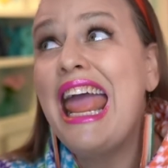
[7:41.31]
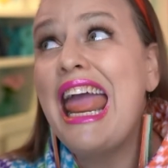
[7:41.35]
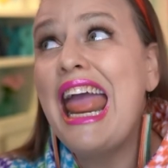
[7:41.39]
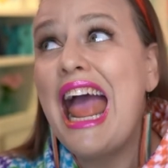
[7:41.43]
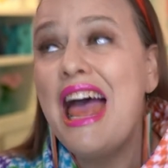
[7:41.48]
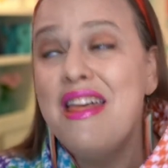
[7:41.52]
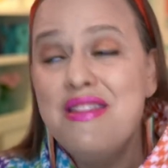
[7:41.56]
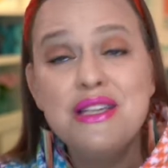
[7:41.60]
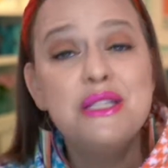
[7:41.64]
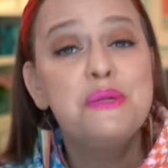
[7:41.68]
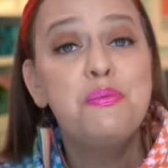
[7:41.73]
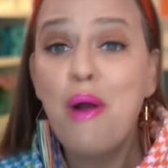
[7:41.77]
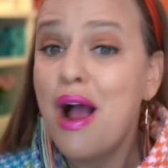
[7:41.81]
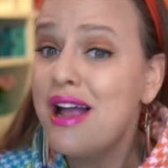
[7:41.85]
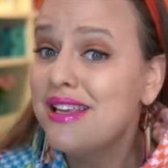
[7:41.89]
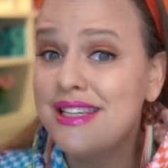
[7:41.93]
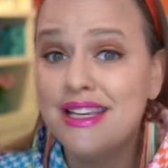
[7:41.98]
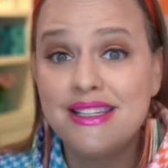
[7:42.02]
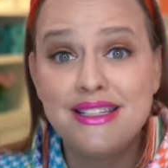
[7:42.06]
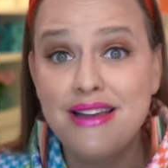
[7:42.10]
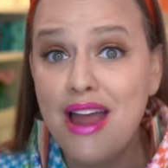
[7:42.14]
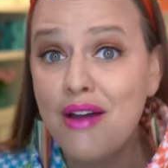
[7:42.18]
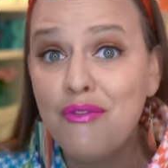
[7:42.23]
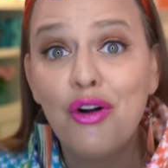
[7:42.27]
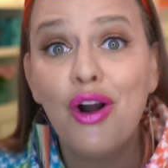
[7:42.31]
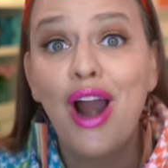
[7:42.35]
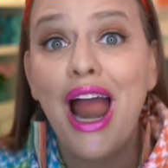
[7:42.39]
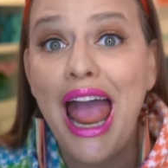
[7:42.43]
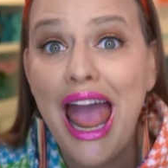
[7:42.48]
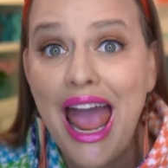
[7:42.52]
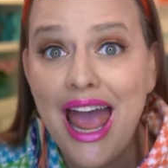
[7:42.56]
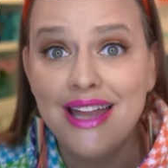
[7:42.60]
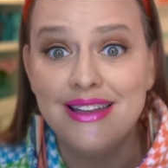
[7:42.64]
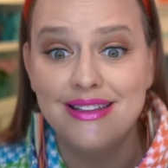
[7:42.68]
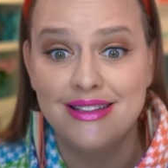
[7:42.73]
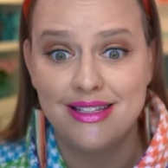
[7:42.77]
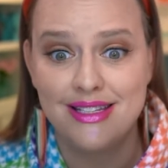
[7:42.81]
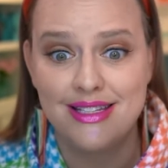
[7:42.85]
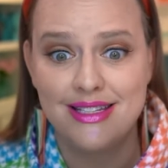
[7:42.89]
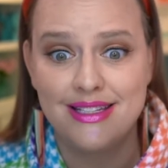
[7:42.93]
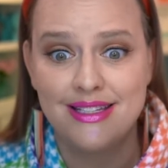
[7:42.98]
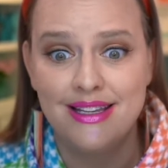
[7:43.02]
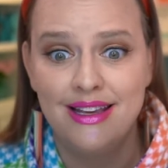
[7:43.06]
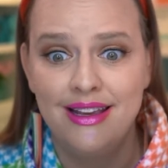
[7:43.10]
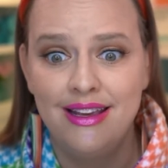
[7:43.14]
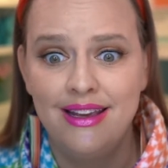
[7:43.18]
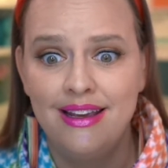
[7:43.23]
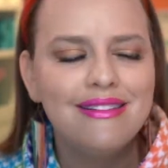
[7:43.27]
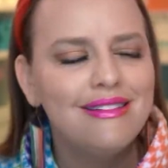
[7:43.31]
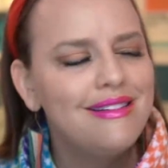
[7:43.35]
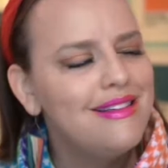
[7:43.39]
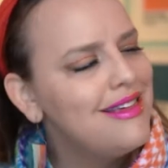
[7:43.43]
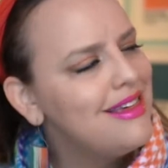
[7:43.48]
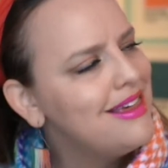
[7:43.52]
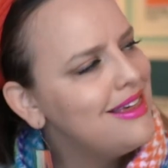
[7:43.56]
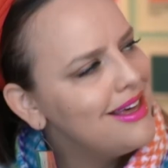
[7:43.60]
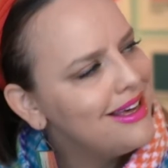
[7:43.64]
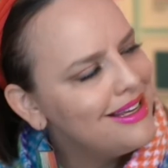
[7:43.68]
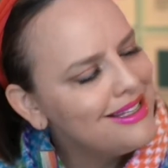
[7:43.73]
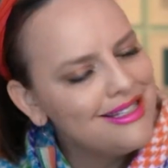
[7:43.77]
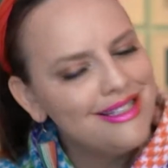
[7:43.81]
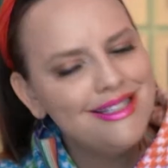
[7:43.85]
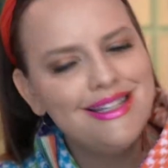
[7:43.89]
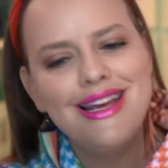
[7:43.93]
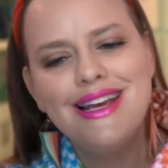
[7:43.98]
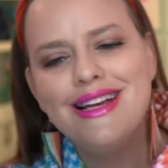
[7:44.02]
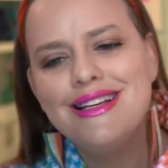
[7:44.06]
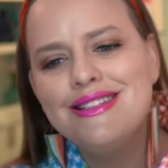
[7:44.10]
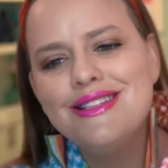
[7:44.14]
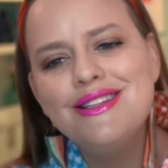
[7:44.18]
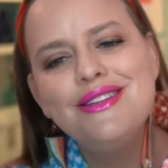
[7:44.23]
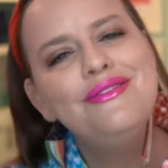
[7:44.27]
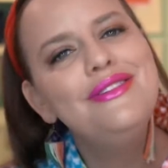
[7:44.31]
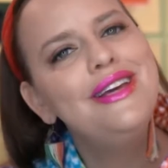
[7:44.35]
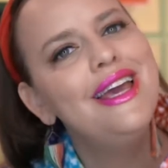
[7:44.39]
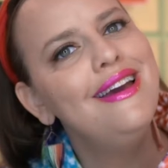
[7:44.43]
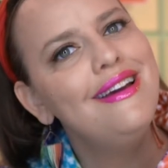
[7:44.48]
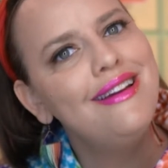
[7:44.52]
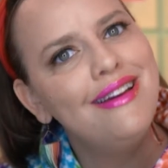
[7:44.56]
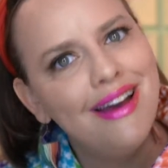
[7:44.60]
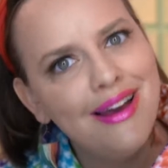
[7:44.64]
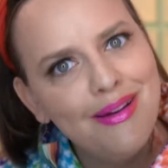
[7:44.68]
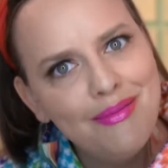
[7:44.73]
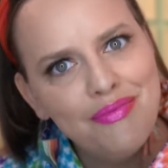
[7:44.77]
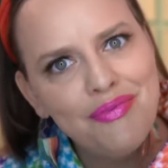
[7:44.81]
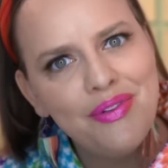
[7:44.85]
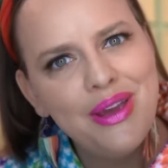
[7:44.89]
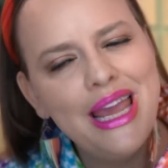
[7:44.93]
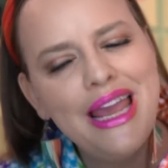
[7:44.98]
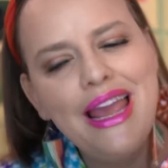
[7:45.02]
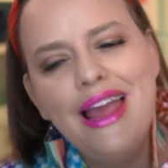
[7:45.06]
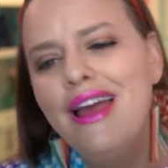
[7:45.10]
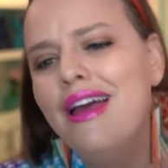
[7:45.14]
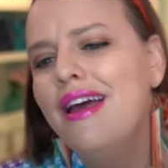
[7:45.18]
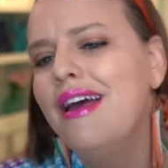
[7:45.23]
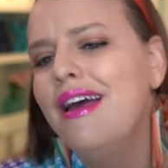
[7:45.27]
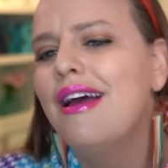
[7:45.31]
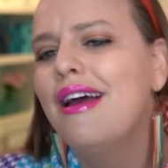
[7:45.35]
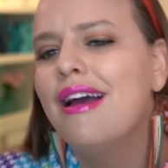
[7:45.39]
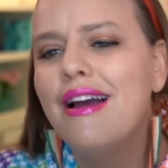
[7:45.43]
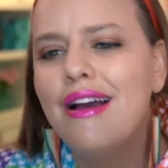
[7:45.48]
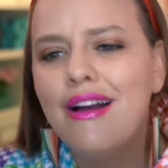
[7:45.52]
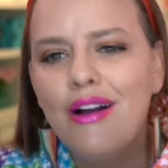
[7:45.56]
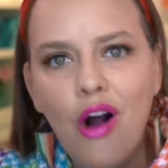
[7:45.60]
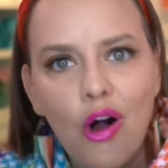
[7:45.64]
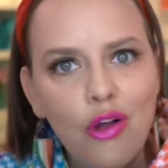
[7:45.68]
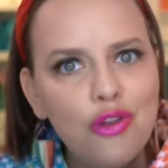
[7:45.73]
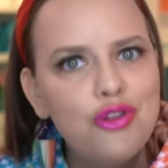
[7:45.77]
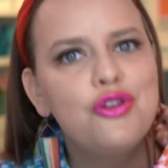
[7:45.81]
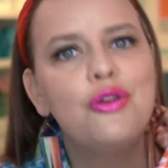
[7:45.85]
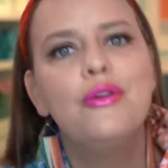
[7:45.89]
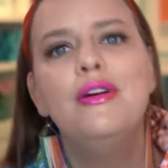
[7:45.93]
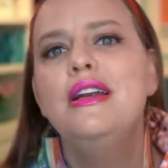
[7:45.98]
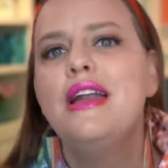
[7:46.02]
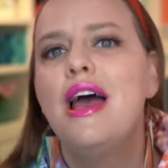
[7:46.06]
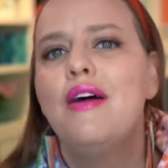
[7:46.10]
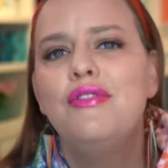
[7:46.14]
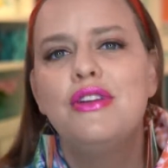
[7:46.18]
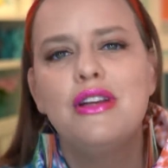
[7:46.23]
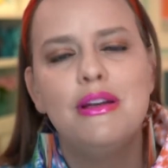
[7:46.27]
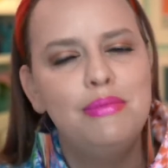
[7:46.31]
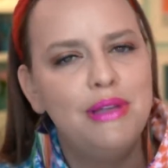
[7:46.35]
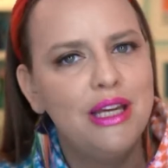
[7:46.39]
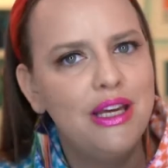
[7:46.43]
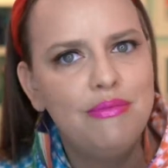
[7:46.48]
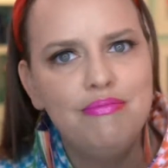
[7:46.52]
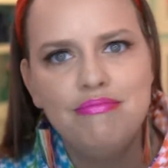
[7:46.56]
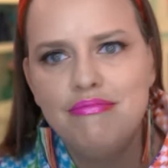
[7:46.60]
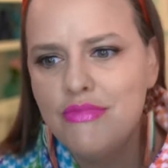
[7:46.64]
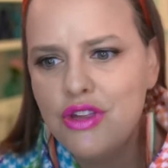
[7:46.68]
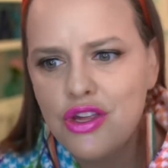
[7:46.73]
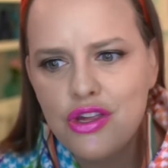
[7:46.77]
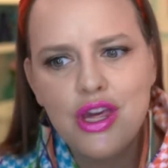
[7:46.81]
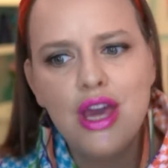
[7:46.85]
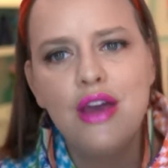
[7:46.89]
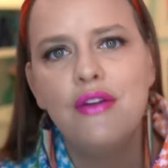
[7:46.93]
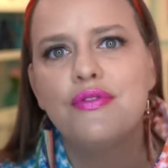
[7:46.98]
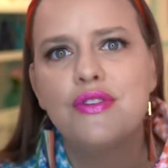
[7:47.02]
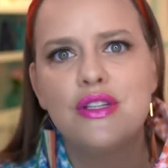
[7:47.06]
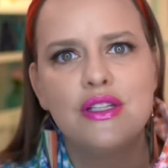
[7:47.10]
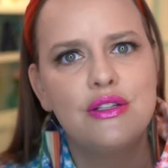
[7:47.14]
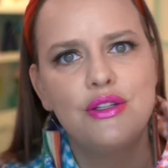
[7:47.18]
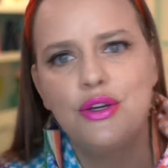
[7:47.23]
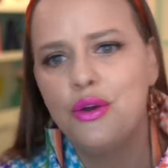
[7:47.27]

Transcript: And this process never ends. Just as you get comfy, culture inevitably shifts.